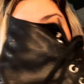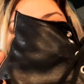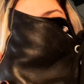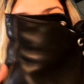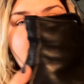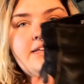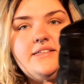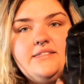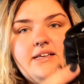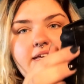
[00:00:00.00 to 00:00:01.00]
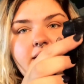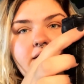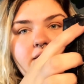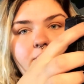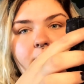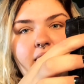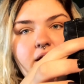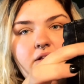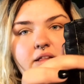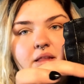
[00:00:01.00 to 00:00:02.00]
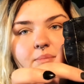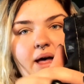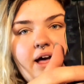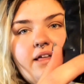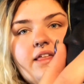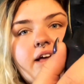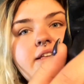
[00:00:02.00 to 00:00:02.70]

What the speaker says: So there's a panel in the back that has